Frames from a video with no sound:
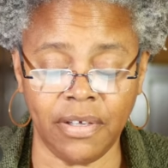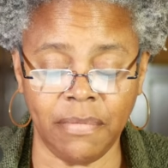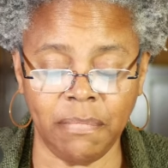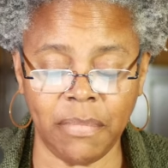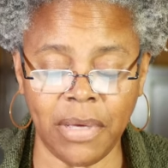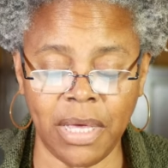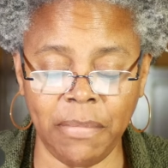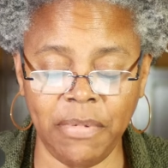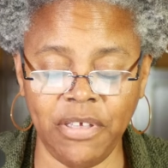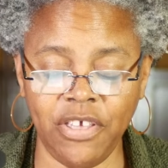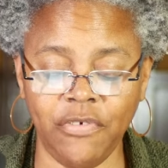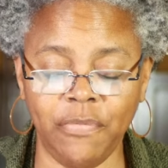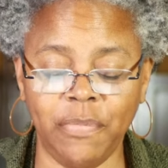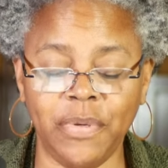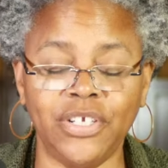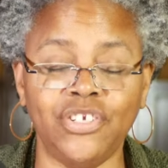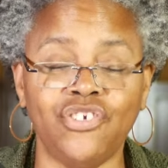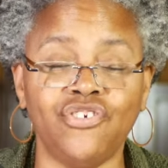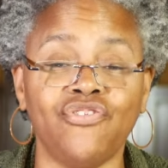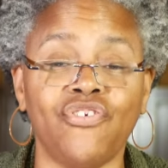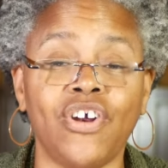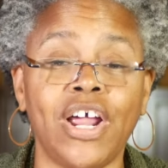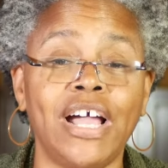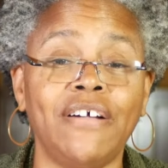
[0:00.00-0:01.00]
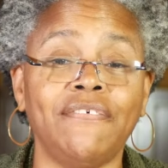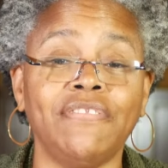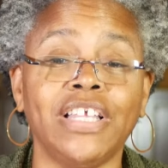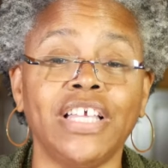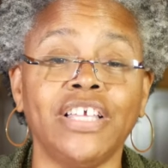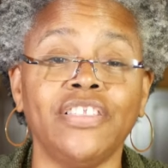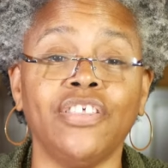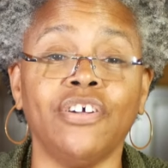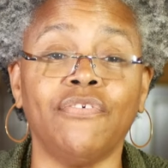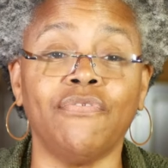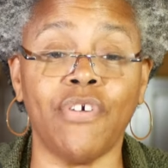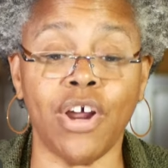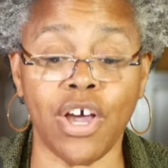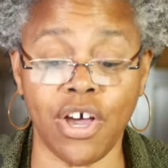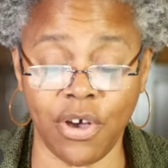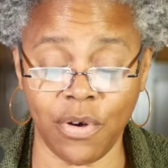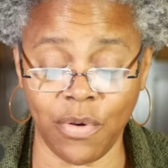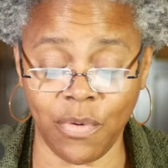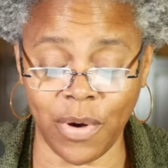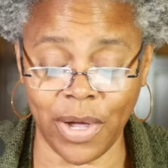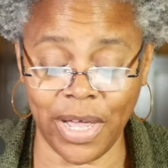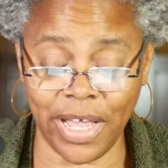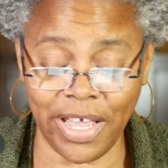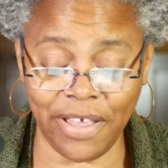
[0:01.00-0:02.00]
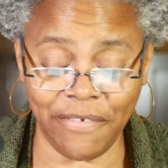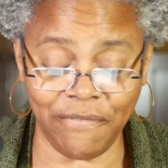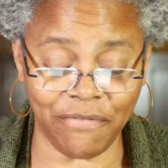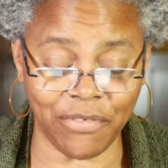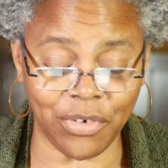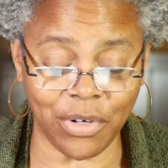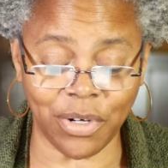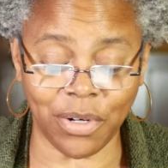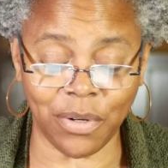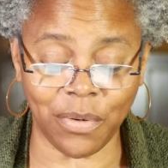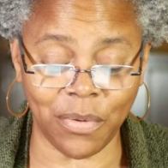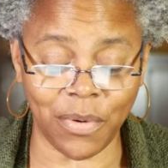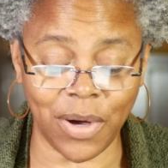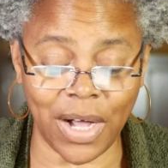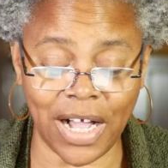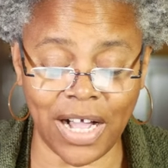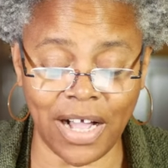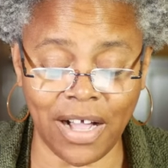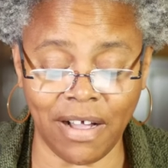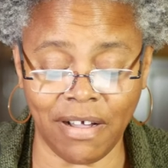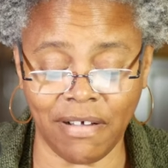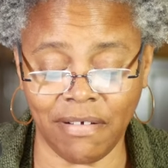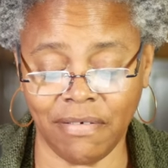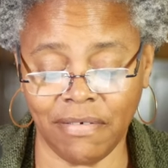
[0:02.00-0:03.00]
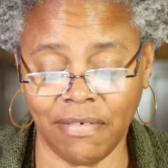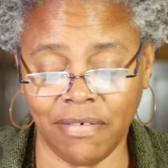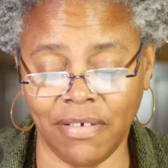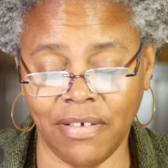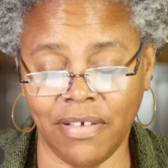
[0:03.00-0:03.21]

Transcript: Maybe you've been traveling the wrong way for a while.